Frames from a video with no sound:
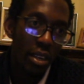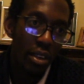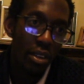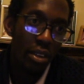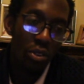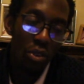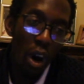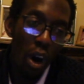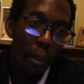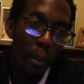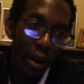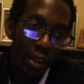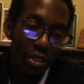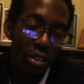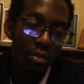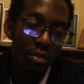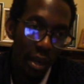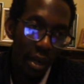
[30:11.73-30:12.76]
No
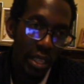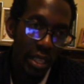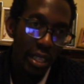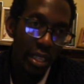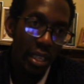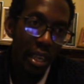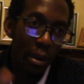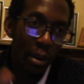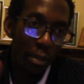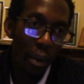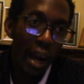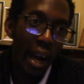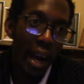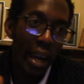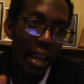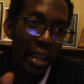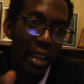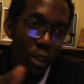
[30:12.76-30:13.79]
amount of money can
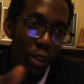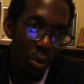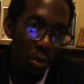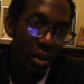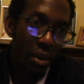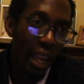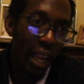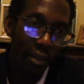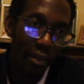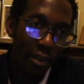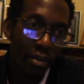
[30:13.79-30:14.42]
buy a human life.